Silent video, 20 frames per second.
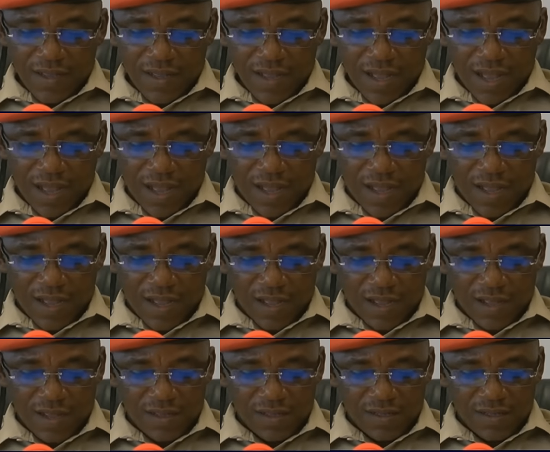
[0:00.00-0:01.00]
uh,
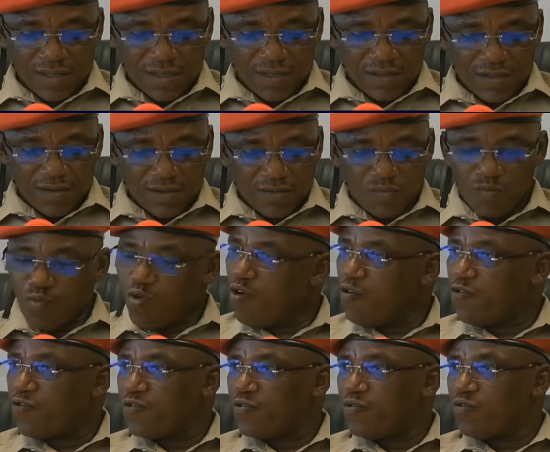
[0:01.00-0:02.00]

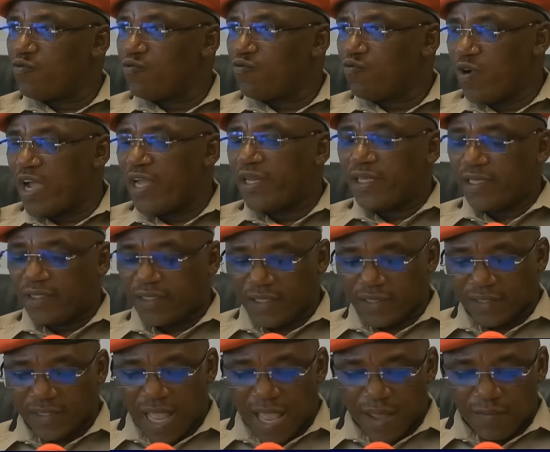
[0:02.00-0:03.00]
move when it is
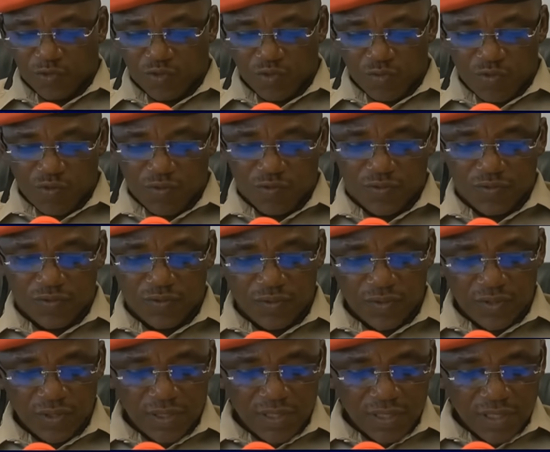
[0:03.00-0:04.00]
time to move.
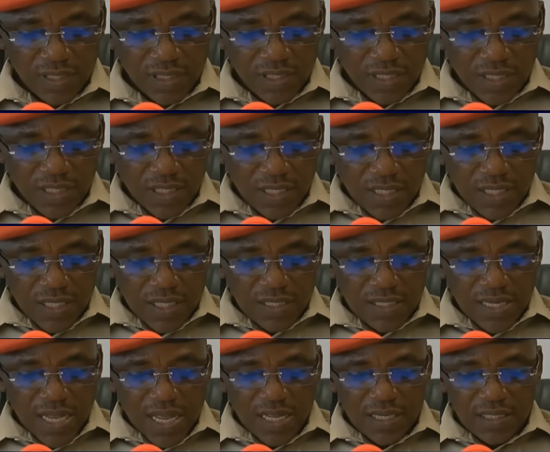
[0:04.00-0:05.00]

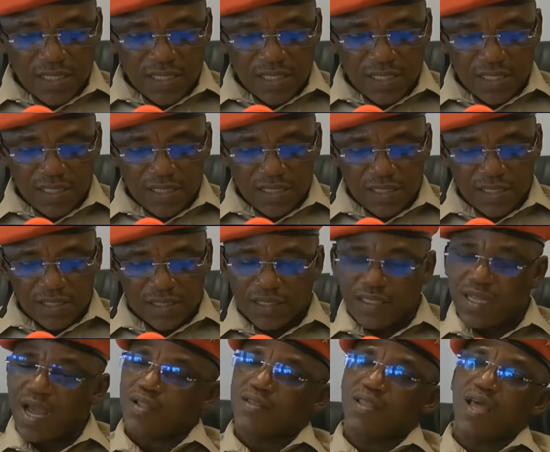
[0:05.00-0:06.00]
Then the
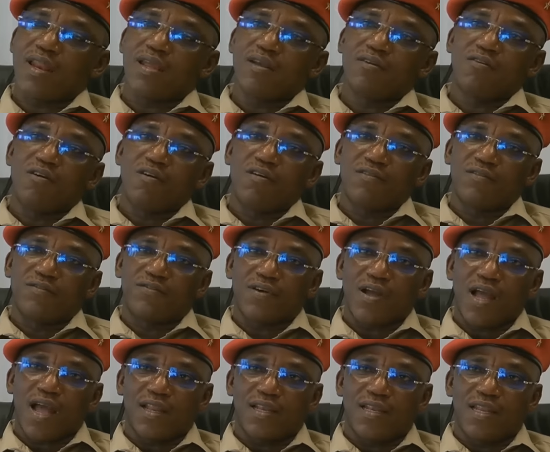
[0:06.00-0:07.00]
scattering of
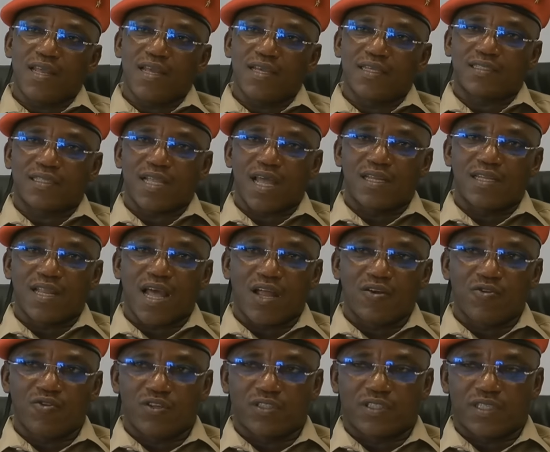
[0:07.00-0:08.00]
adlegs and are
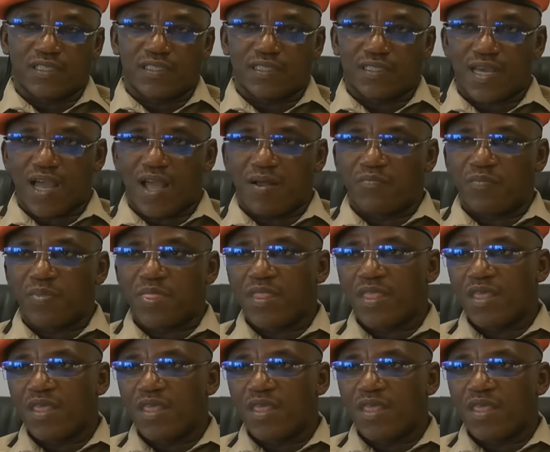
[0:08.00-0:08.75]
not in camp.